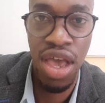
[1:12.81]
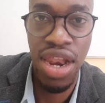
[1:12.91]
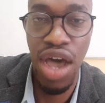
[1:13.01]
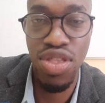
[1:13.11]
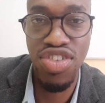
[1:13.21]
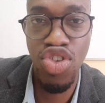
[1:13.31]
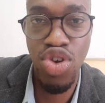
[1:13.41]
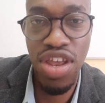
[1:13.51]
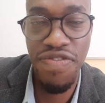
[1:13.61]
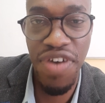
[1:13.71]
Now, this
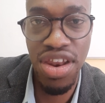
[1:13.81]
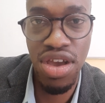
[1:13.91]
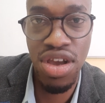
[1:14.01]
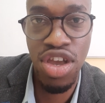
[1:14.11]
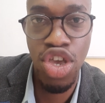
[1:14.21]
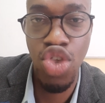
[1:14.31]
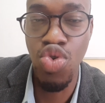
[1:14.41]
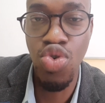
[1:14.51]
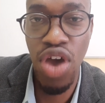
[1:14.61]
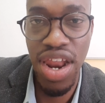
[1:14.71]
street vendor, you
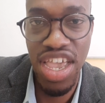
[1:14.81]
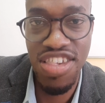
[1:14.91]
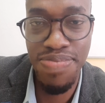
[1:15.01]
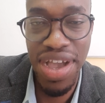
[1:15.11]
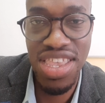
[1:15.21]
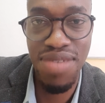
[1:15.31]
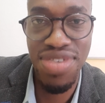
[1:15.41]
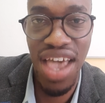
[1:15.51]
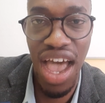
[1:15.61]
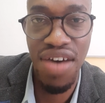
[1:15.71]
do not expect him
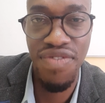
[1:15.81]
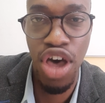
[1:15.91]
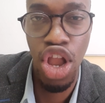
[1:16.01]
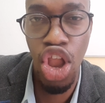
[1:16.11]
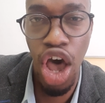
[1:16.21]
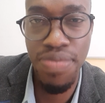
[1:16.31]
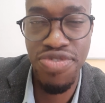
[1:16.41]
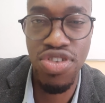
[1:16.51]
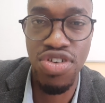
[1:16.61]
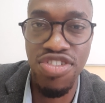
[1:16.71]
to have
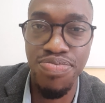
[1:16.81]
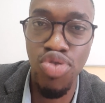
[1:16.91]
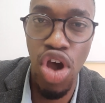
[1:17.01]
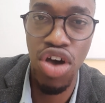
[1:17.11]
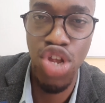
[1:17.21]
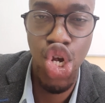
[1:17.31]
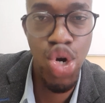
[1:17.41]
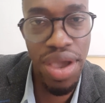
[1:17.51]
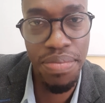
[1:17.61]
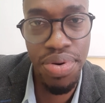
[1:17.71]
lobsters, prawns,
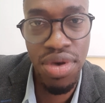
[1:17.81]
shrimp,